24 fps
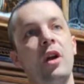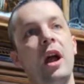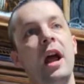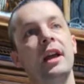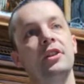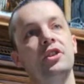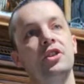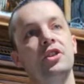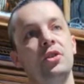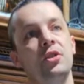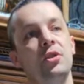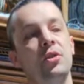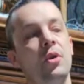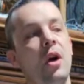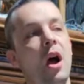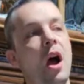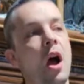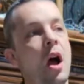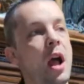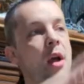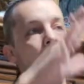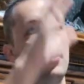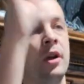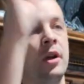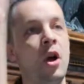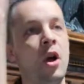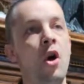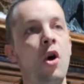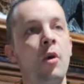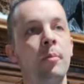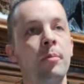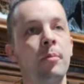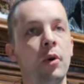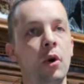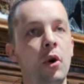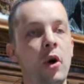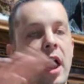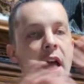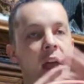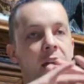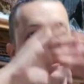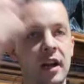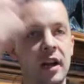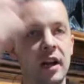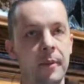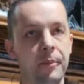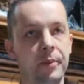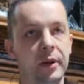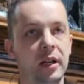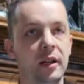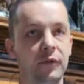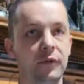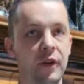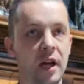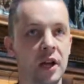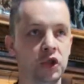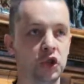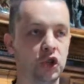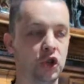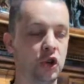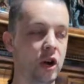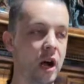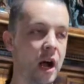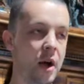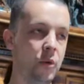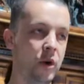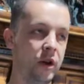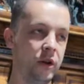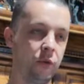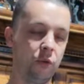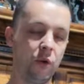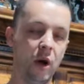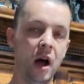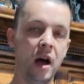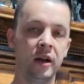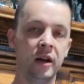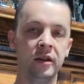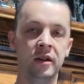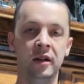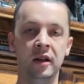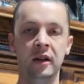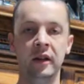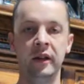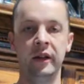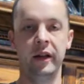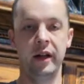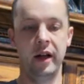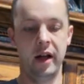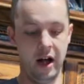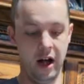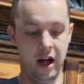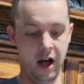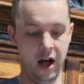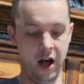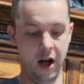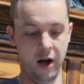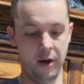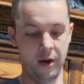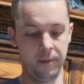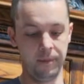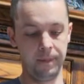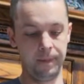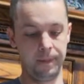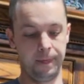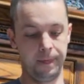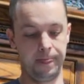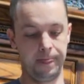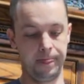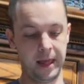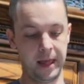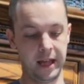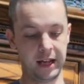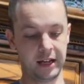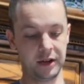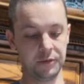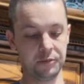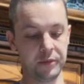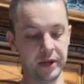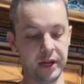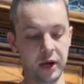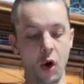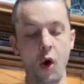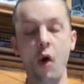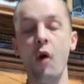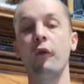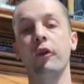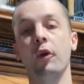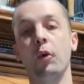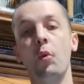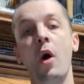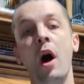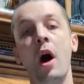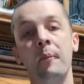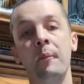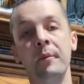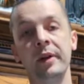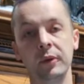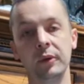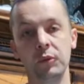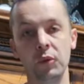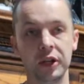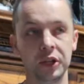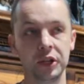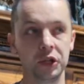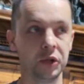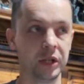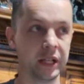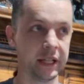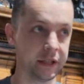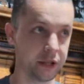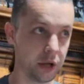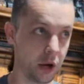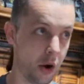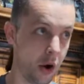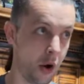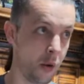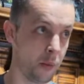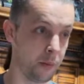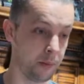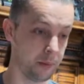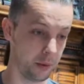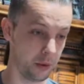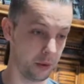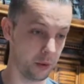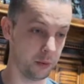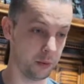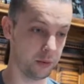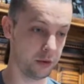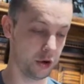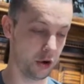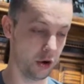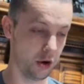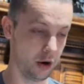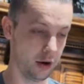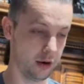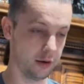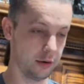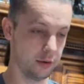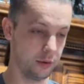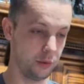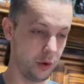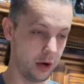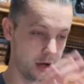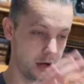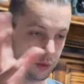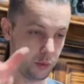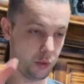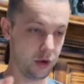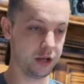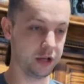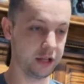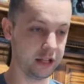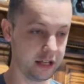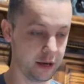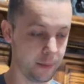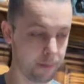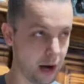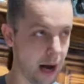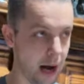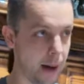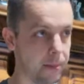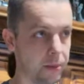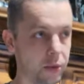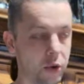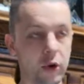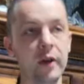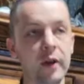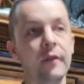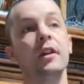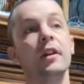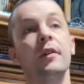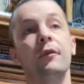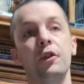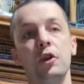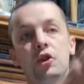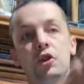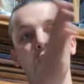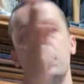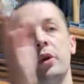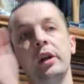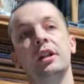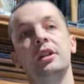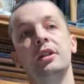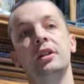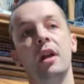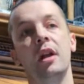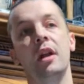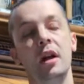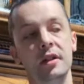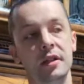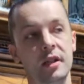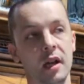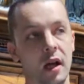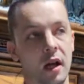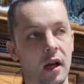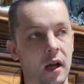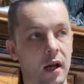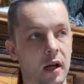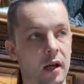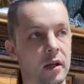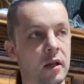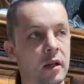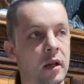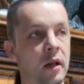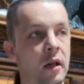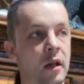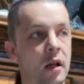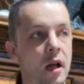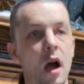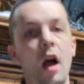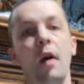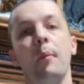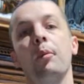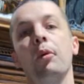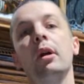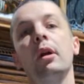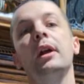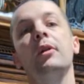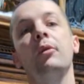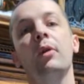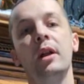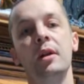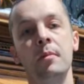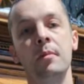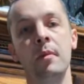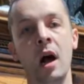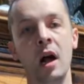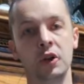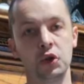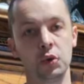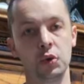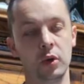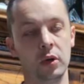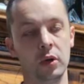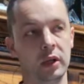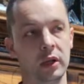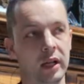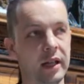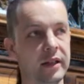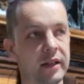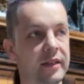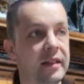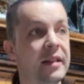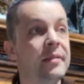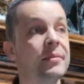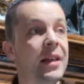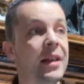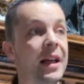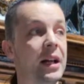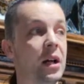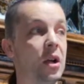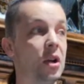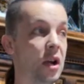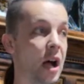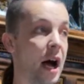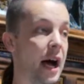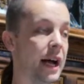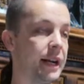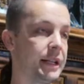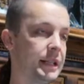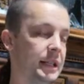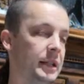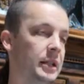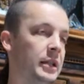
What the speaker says: to, I want to homebrew, I have an epic adventure I want to run. It can be overwhelming what you need to homebrew or what you need to prep. Or even if you're doing a pre-written module, it seems like a lot.